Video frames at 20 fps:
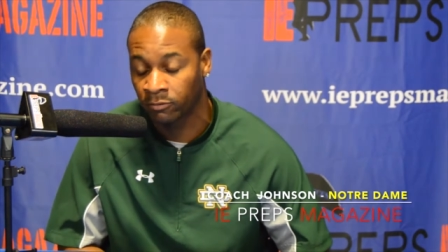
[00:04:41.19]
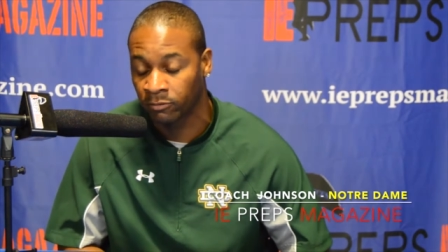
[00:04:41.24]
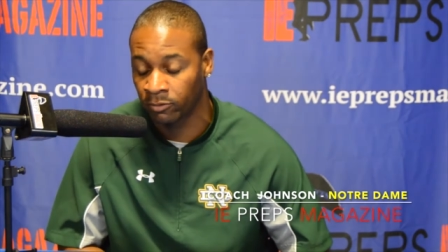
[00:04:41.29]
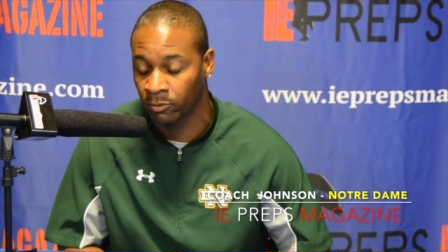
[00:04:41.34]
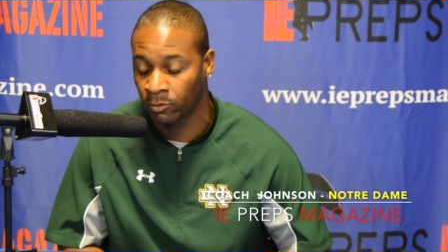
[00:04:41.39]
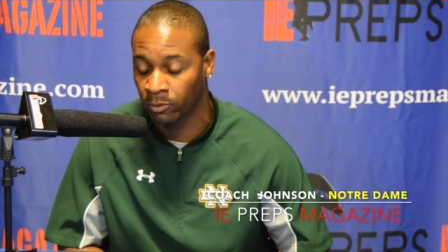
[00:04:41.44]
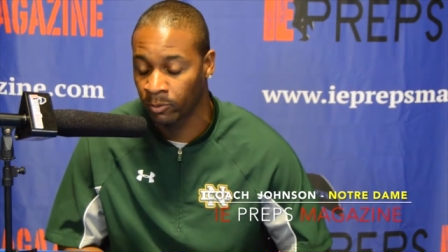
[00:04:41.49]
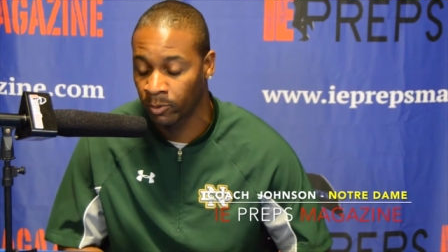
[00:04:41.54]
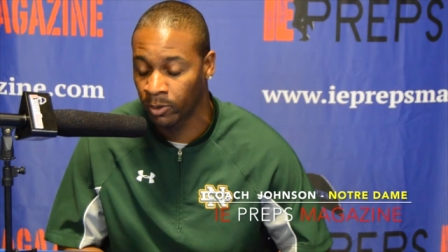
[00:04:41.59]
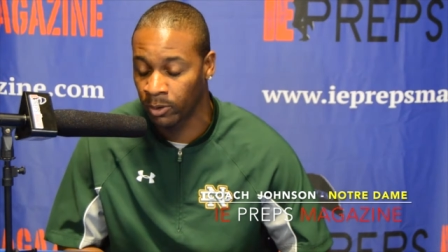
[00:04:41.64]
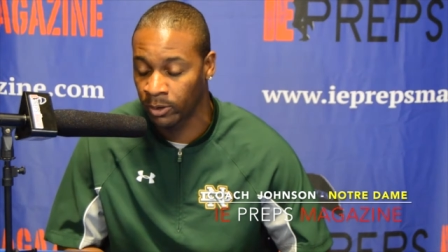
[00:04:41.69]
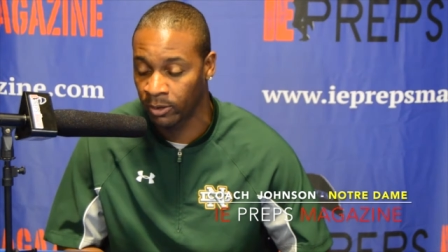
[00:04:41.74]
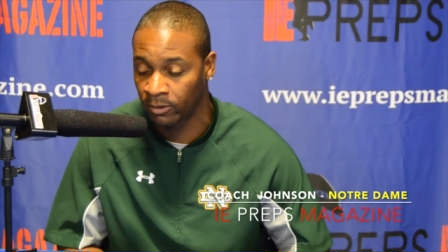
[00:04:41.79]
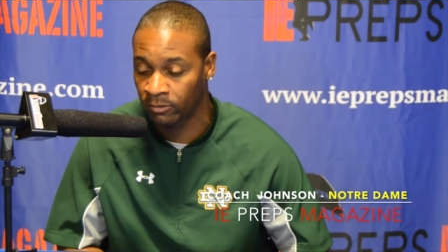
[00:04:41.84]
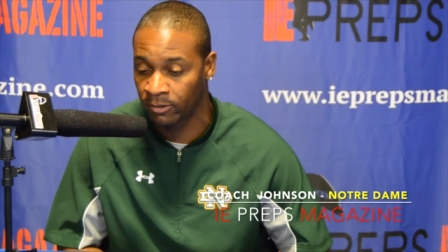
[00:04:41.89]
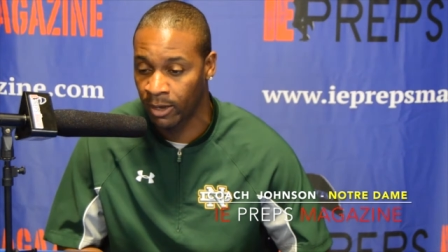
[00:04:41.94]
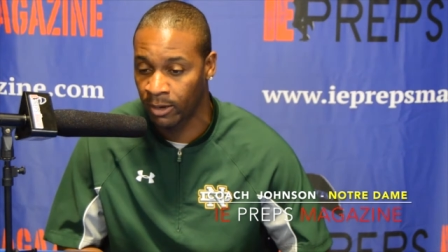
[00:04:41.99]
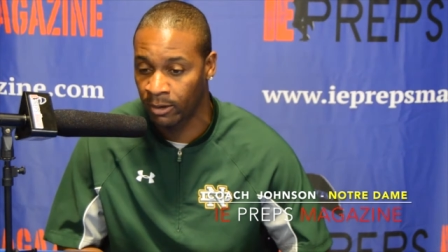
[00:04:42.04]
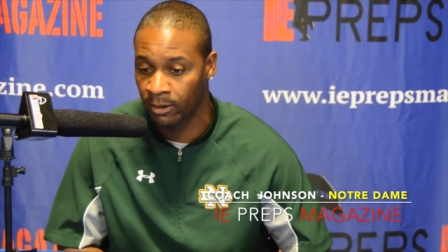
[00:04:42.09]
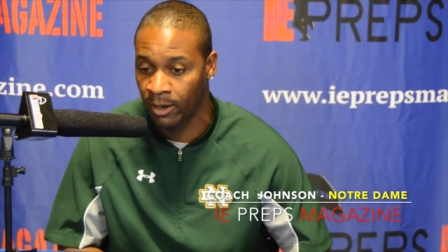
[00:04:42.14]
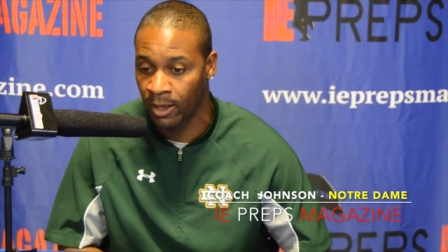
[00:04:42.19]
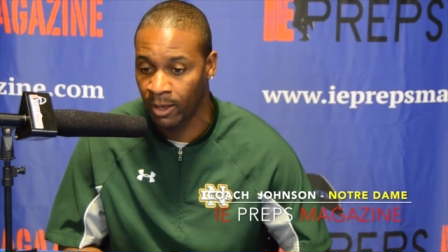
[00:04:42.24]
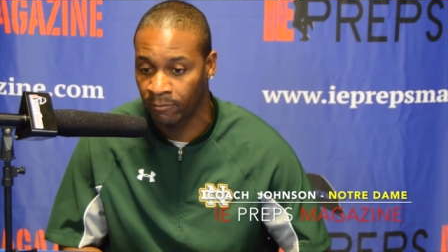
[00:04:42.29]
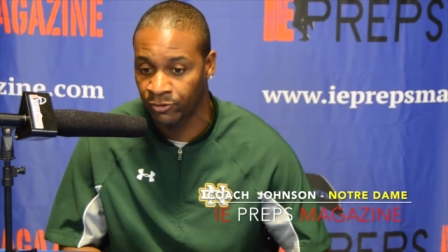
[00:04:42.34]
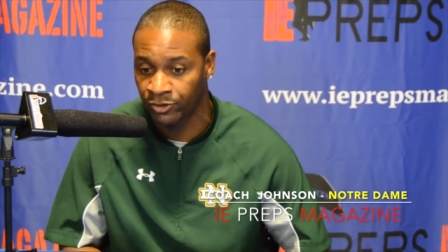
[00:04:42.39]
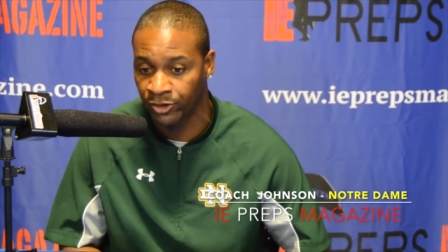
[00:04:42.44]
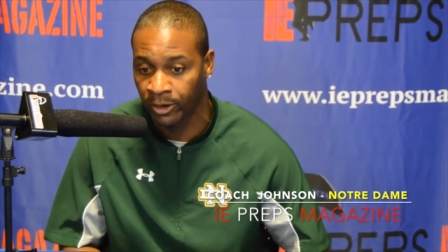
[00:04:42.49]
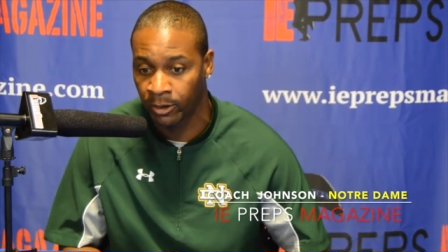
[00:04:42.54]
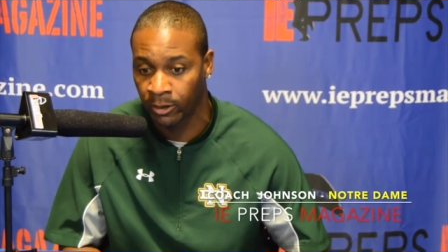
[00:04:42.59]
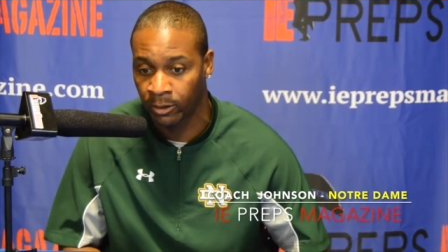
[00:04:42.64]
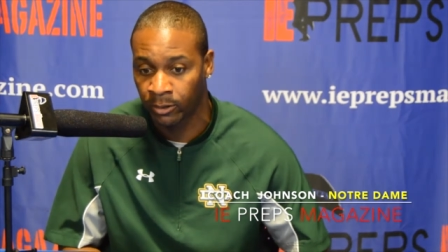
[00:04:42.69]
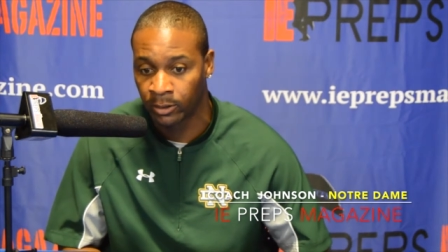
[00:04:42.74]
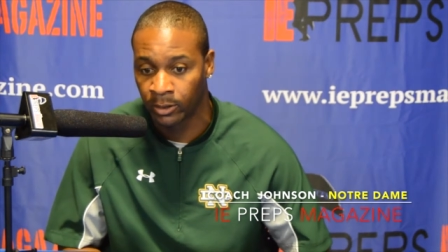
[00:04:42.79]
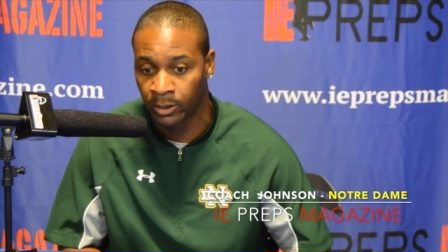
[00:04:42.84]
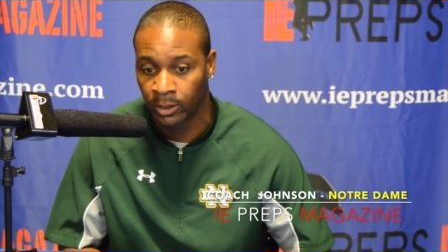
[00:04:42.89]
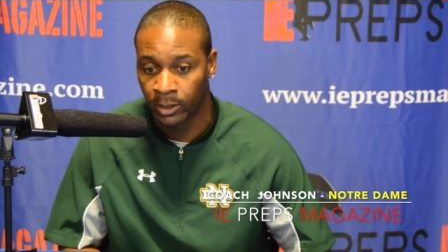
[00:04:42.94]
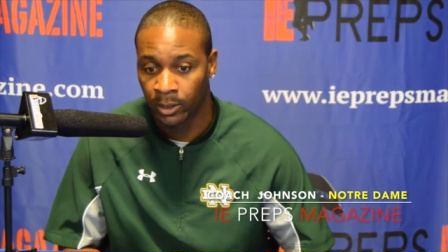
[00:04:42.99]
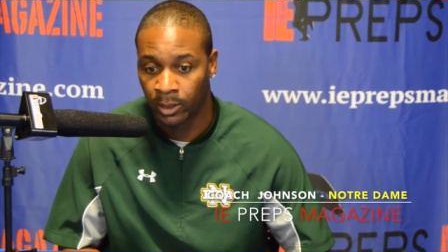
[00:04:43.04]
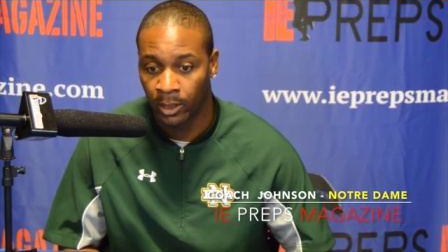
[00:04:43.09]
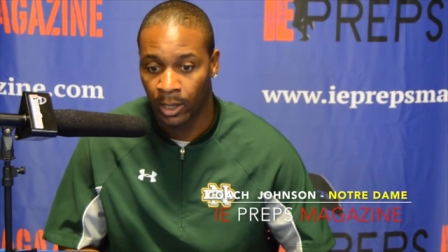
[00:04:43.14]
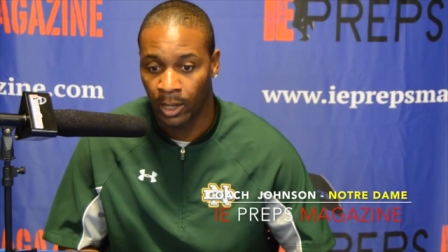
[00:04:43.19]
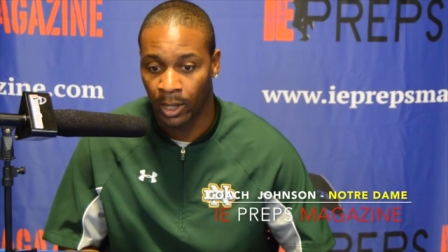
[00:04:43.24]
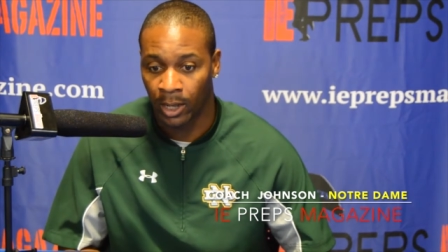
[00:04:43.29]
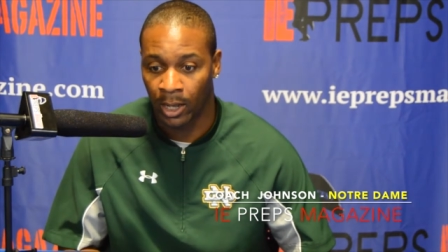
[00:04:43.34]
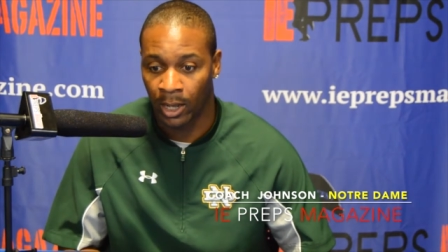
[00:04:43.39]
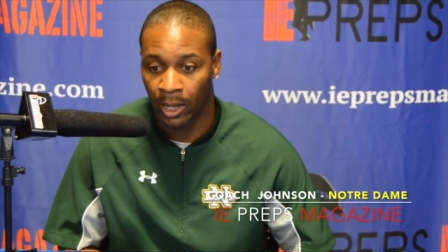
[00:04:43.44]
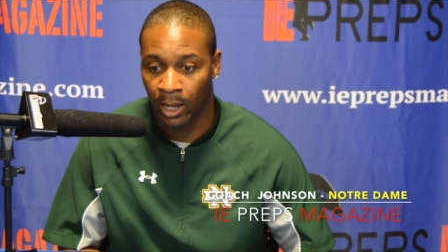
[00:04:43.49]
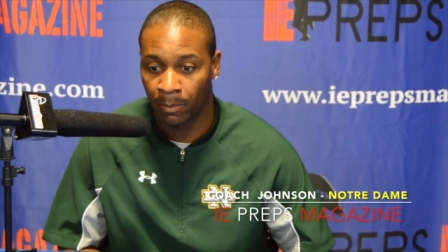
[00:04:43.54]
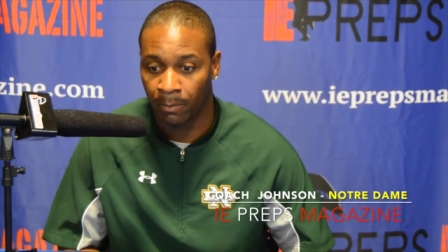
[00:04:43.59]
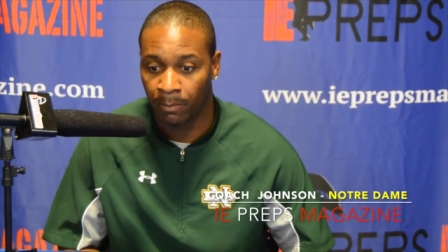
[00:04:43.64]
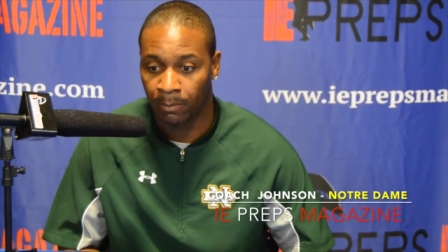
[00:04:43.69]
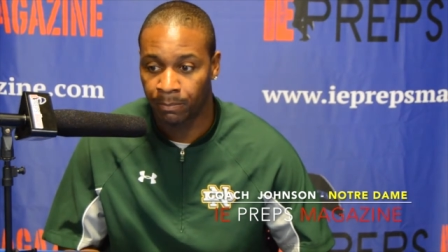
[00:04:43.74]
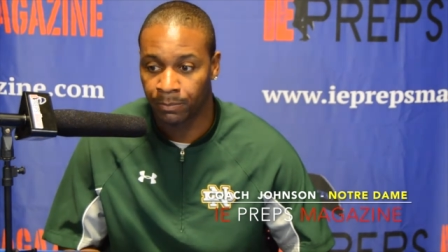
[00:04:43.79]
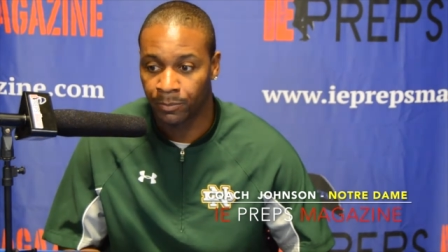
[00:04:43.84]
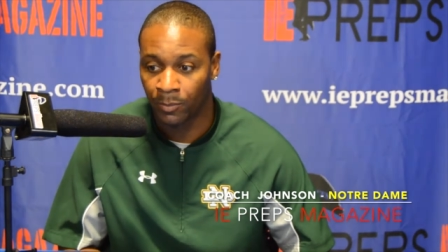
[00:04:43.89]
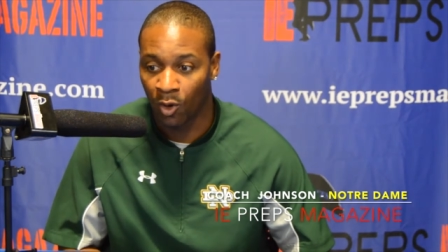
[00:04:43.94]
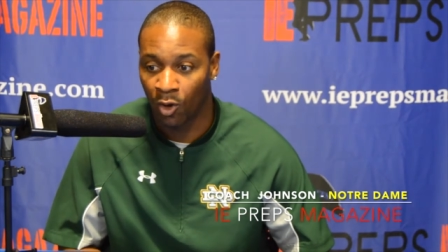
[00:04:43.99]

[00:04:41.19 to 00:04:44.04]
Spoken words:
So we're really excited to have Jared on